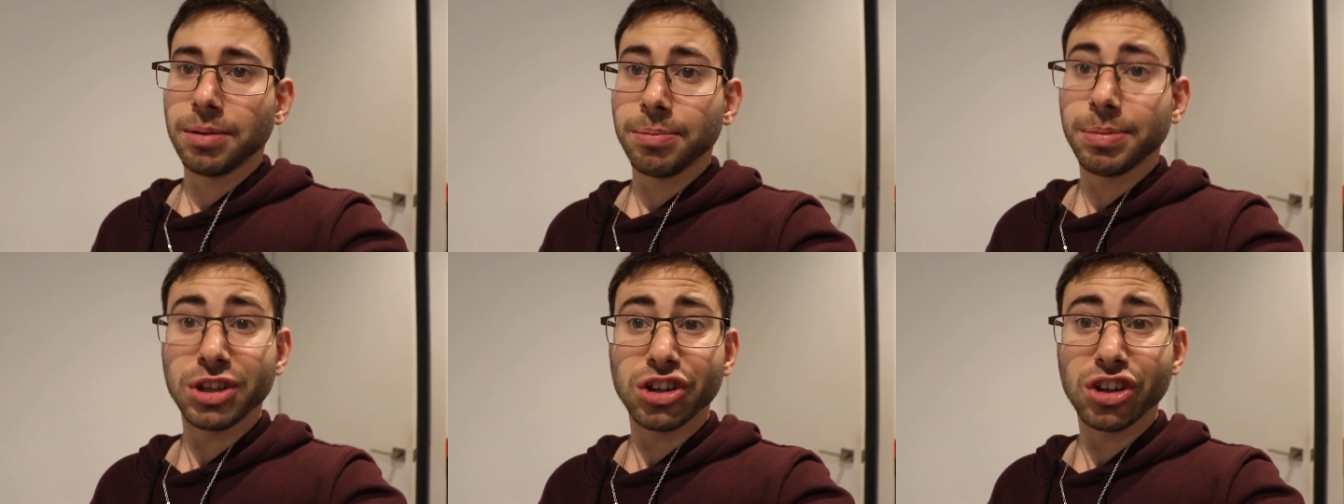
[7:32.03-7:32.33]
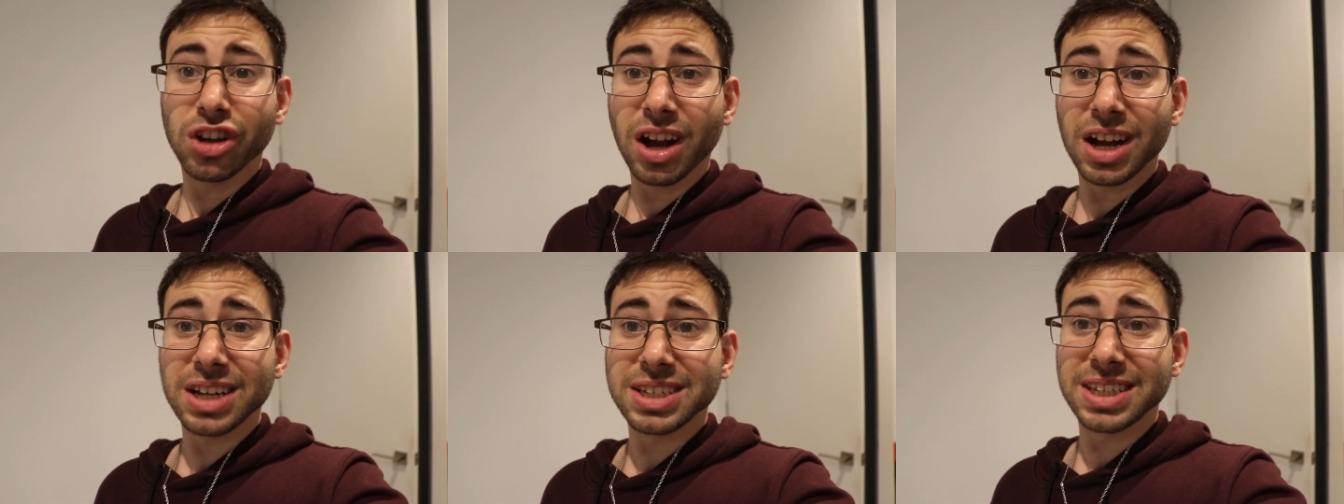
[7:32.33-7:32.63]
But
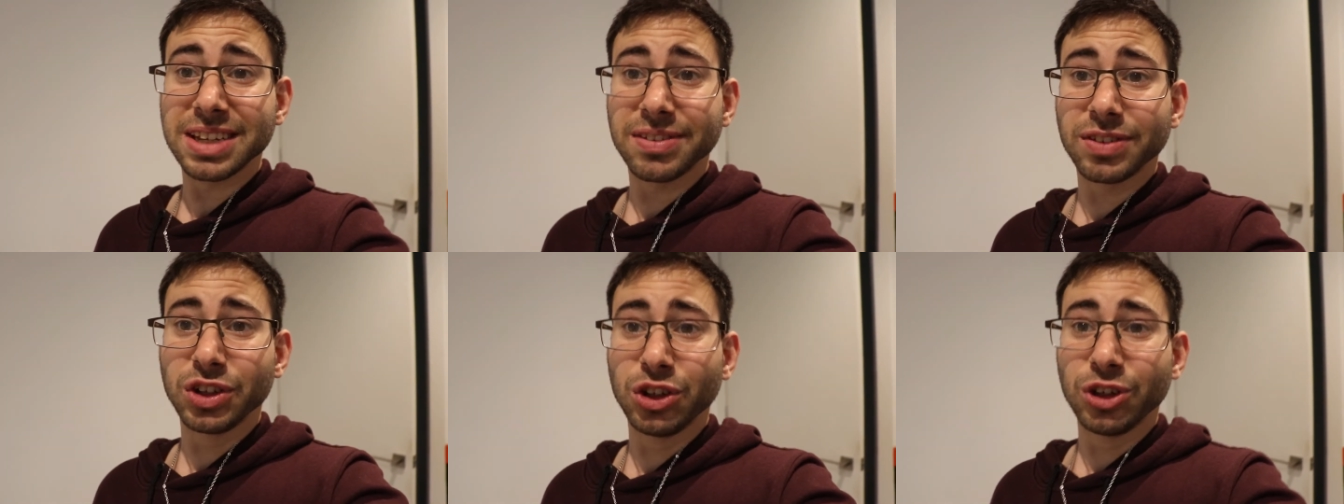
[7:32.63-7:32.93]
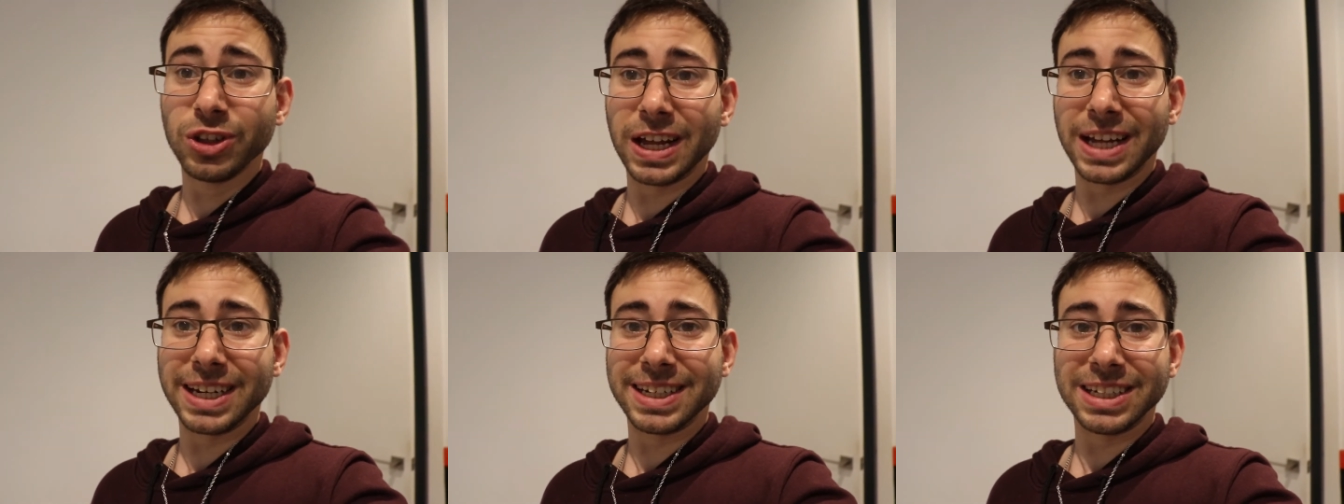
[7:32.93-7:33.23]
you guys never
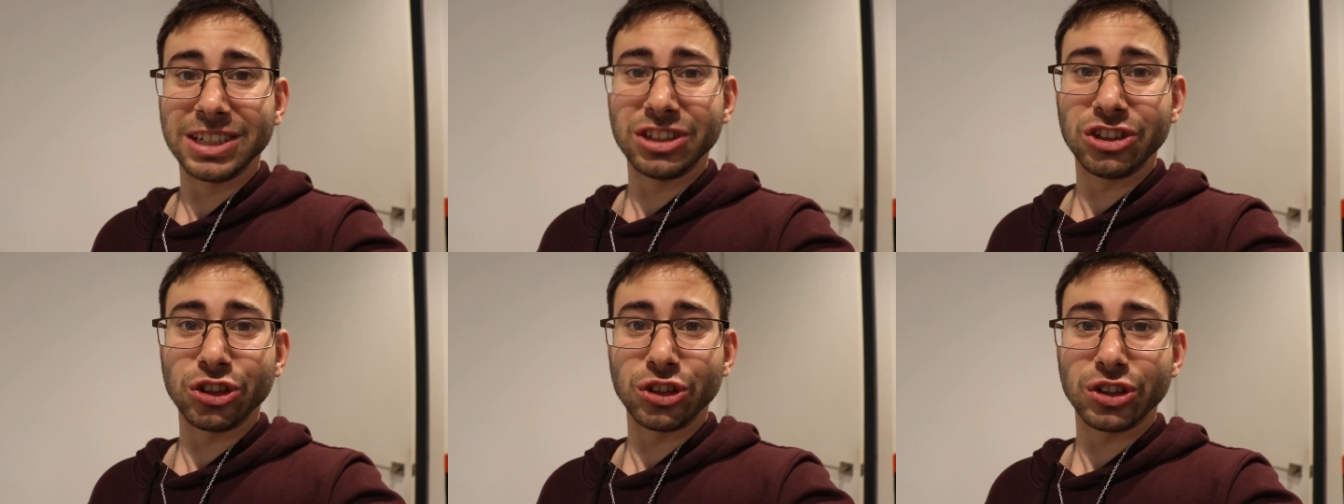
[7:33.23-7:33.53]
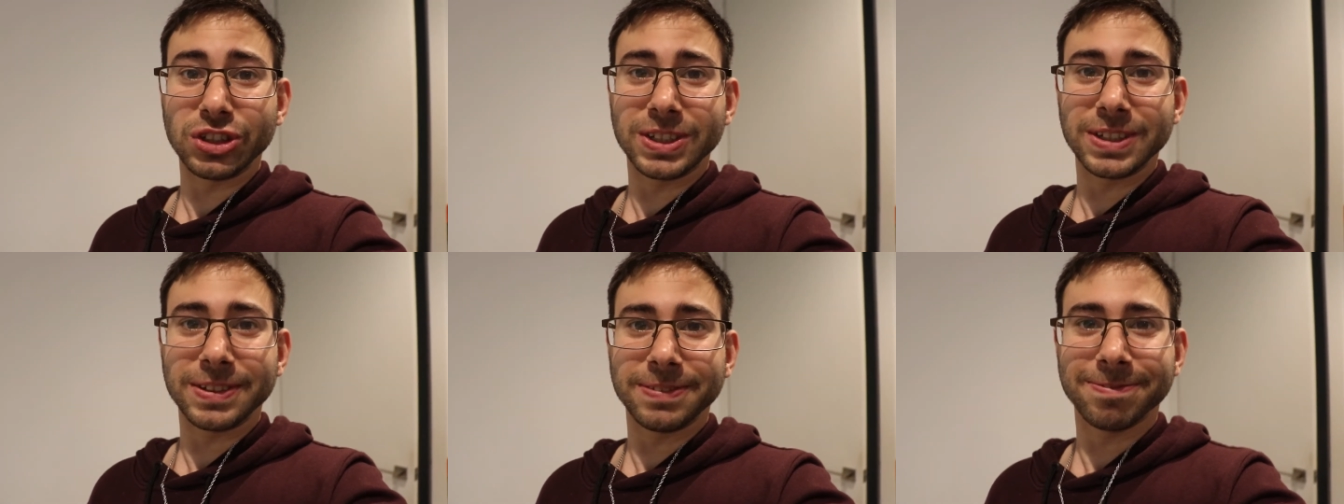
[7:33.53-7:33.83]
knew that, did
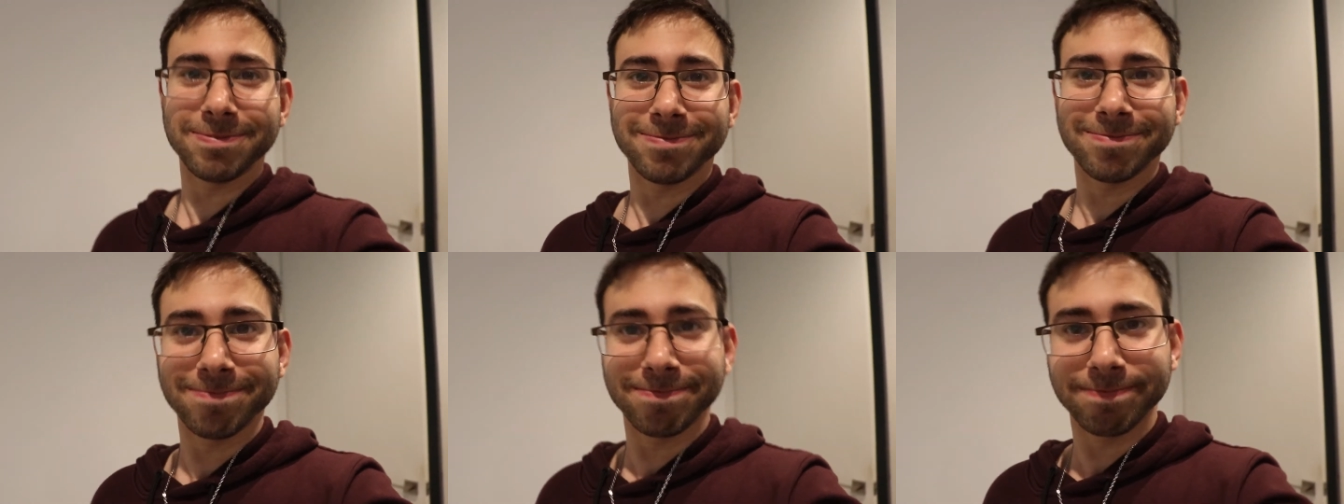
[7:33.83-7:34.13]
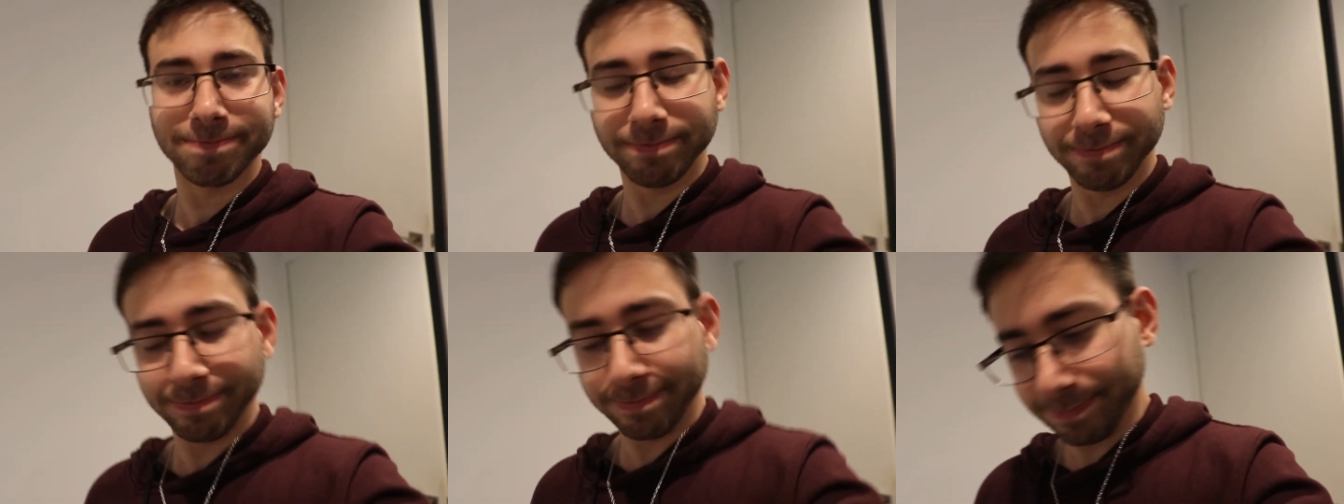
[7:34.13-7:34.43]
you?
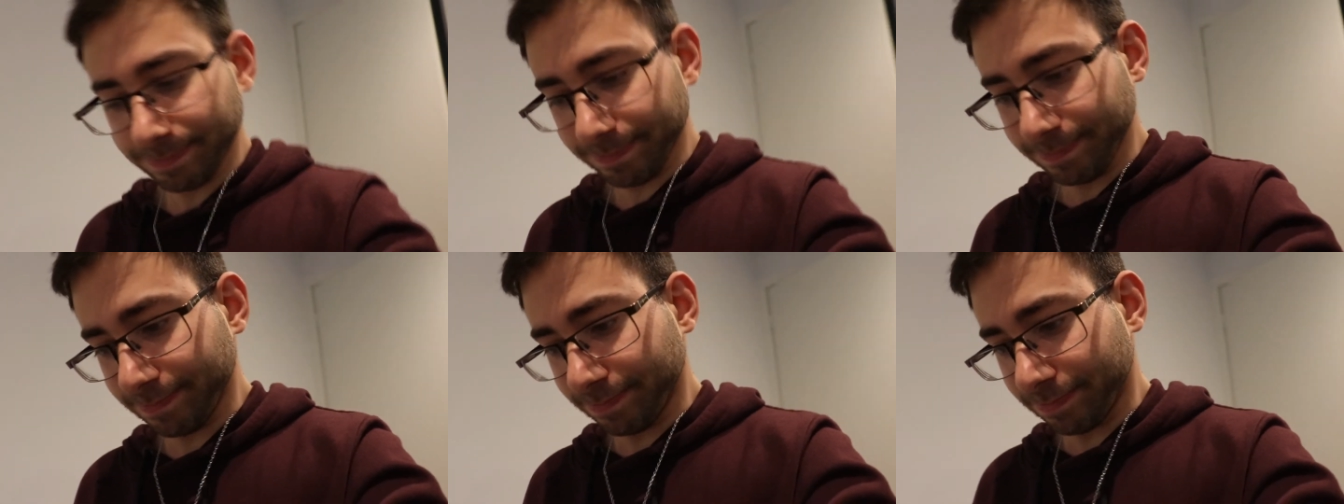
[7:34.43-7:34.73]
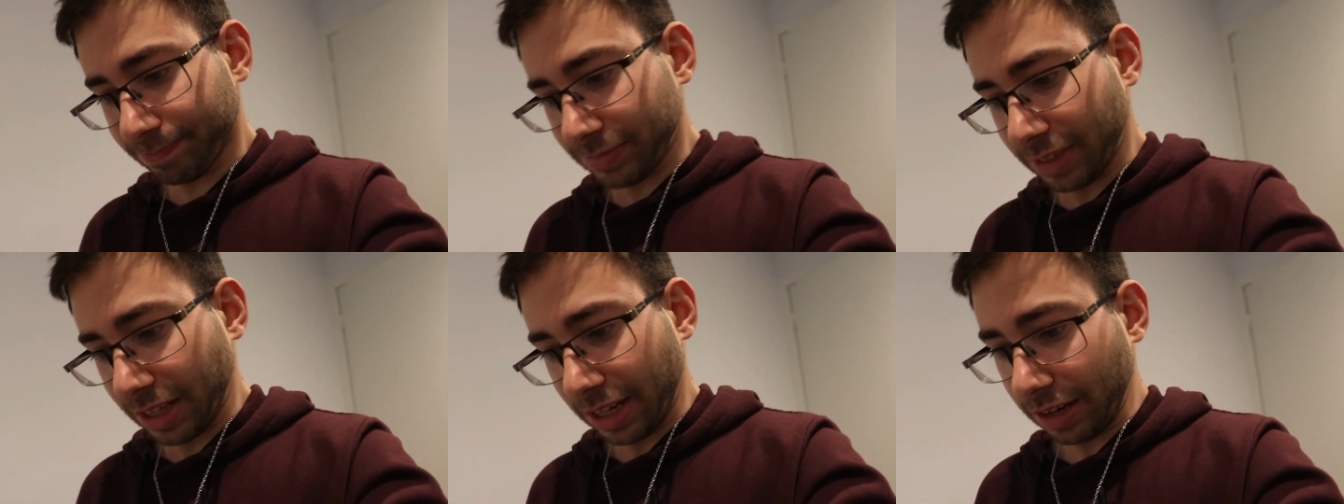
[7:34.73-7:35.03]

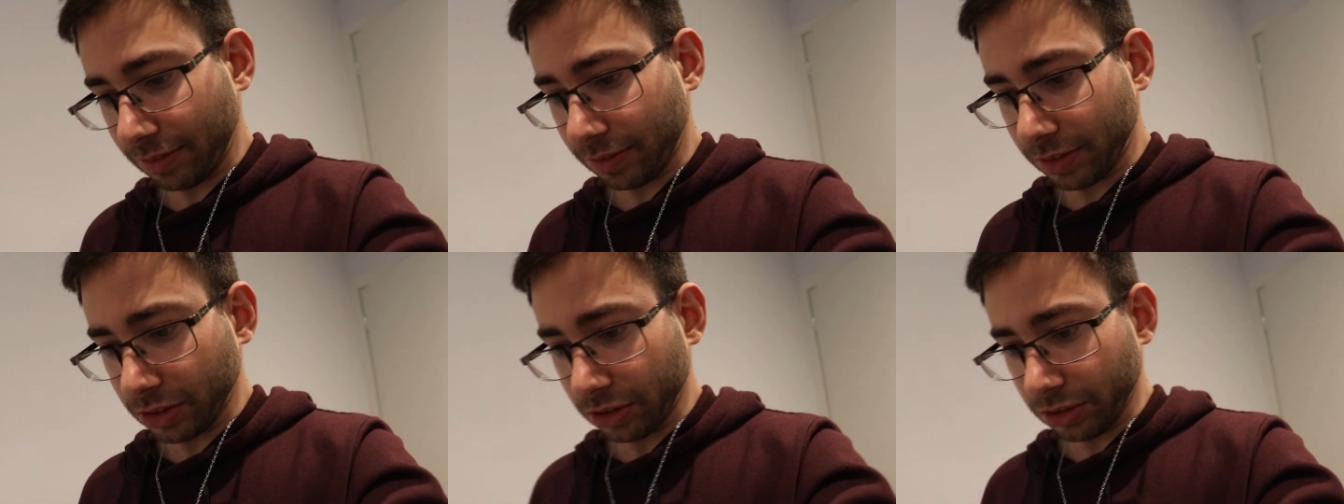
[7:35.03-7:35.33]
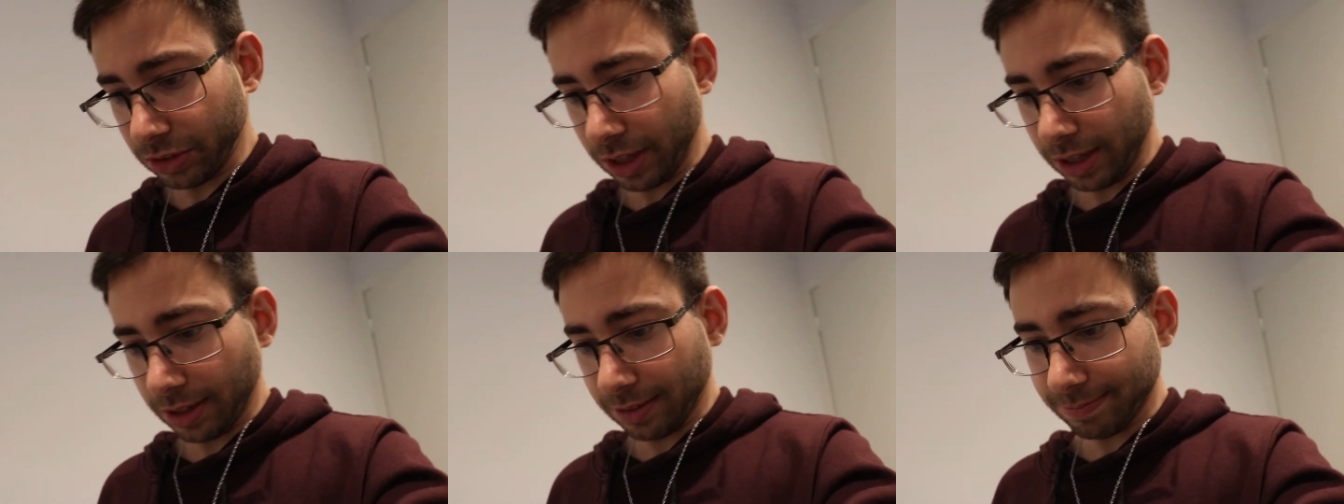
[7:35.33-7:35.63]
Mm, they never
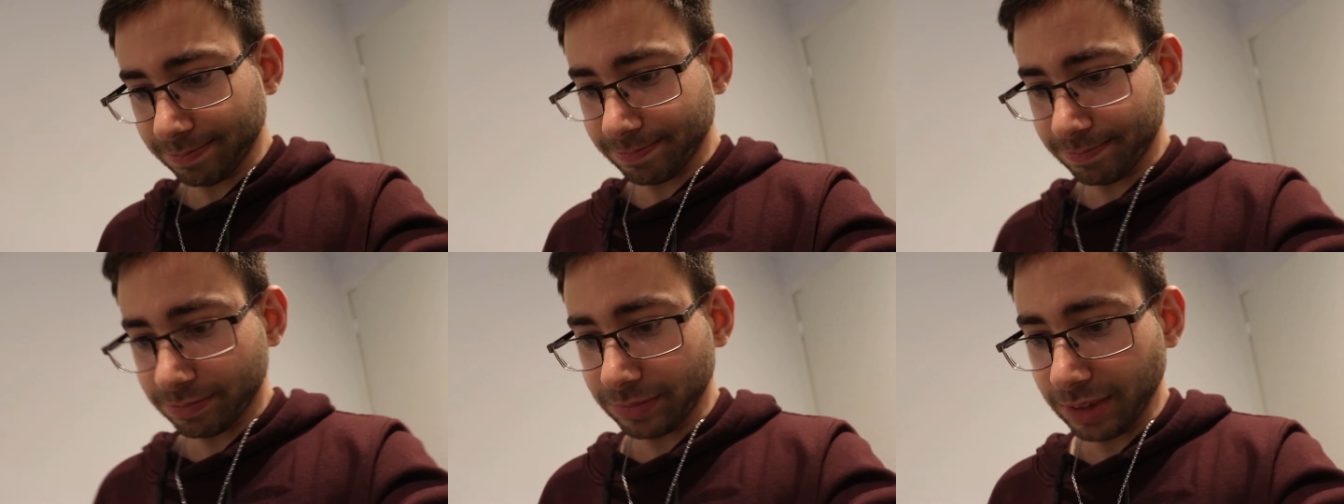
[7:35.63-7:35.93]
knew that.